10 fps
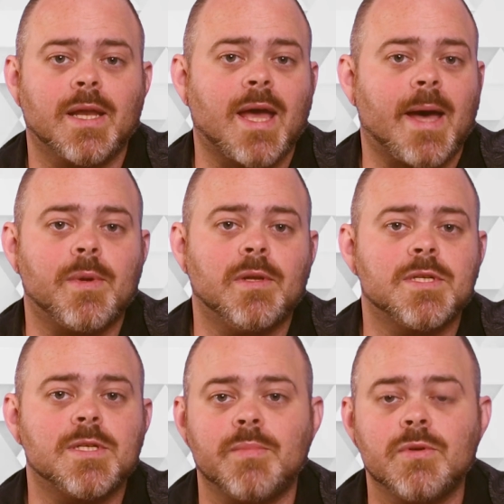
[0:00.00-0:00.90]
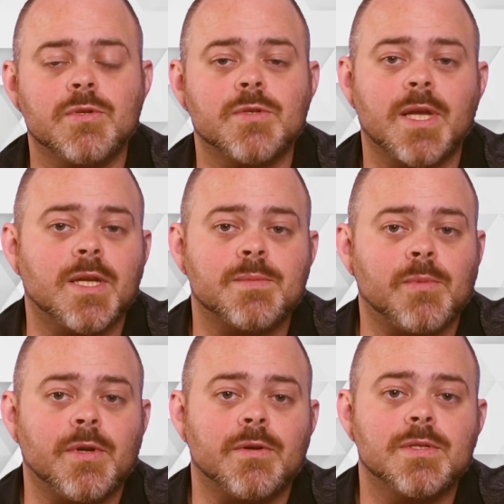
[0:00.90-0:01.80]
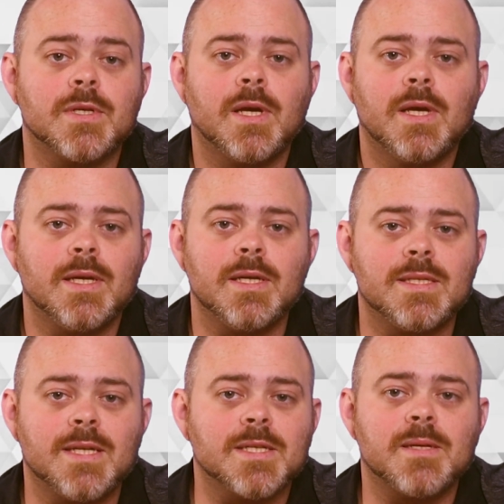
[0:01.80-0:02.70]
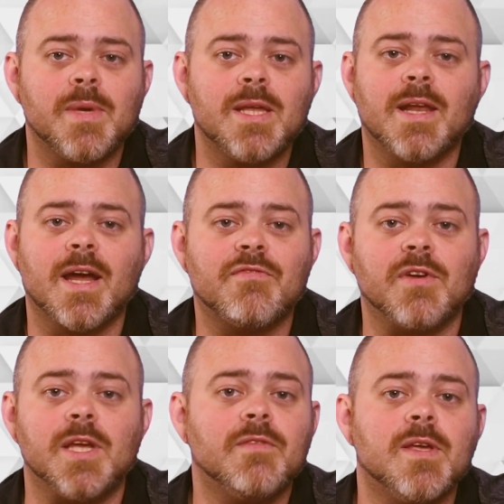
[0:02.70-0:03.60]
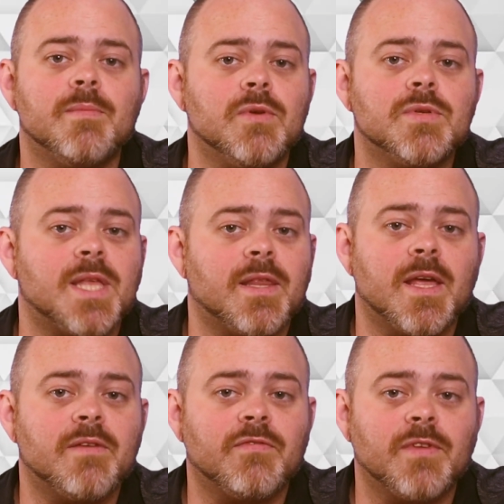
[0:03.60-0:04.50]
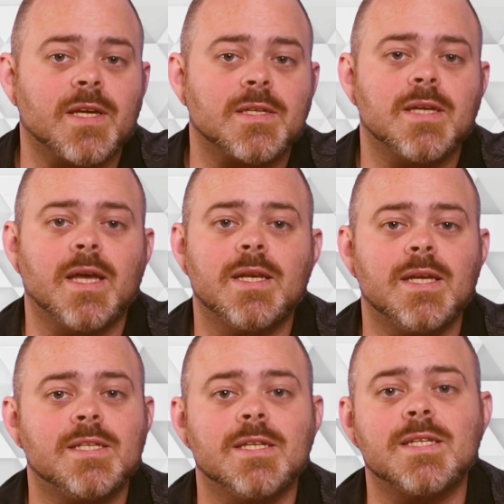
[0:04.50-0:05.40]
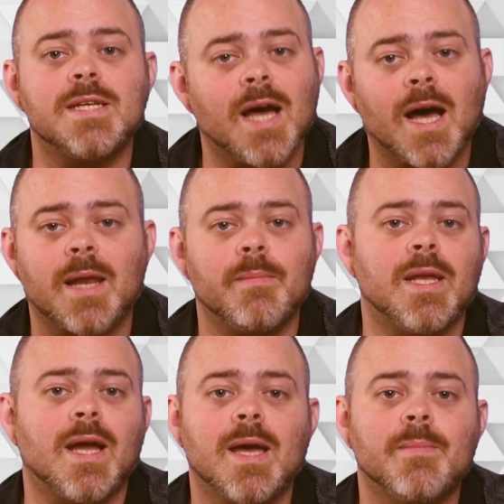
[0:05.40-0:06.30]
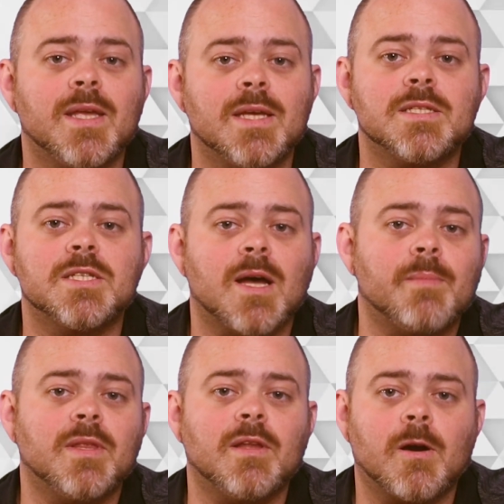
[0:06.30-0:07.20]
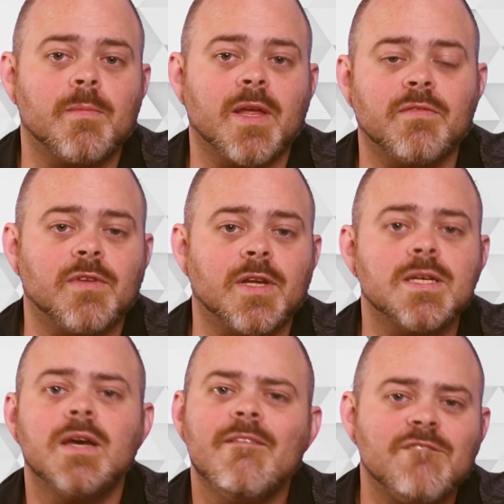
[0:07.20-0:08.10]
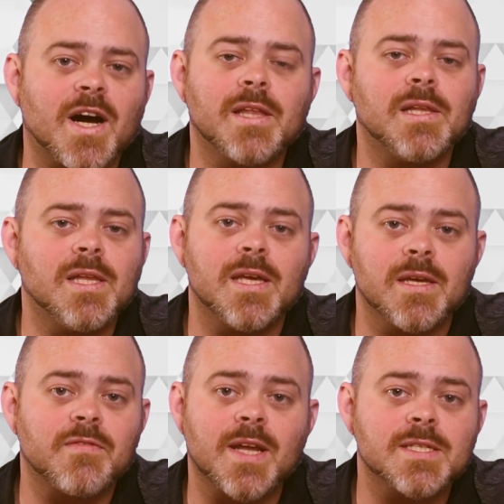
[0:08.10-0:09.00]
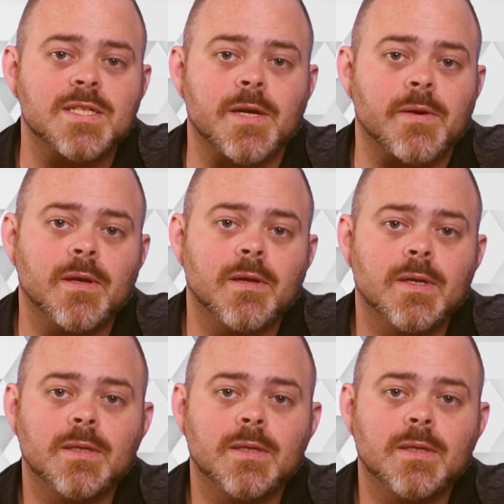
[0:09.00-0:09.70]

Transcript: at capitalists, abusers, and exploiters. It doesn't mean that I forgive the abuse that they inflict, and it does not mean I am against stopping the harm they inflict, violently if necessary.